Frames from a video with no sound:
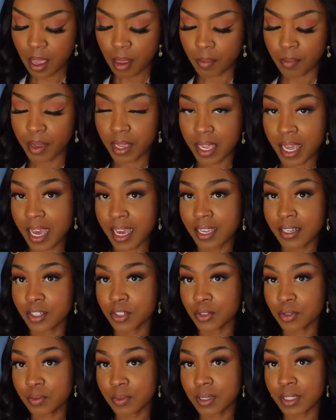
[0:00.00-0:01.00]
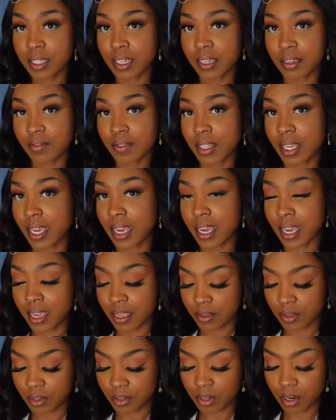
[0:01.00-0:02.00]
But I do believe
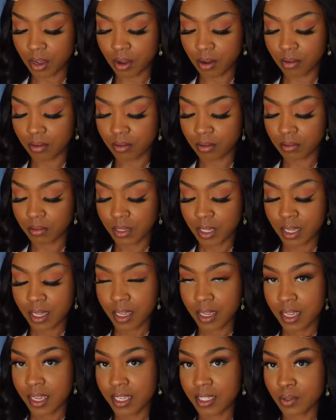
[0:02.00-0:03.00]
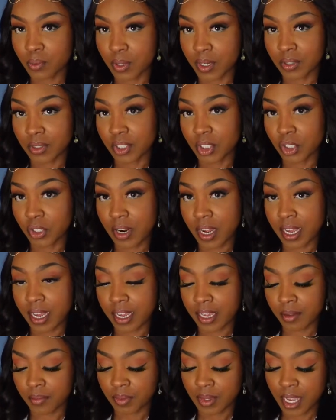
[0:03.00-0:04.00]
that you know it's worth a try.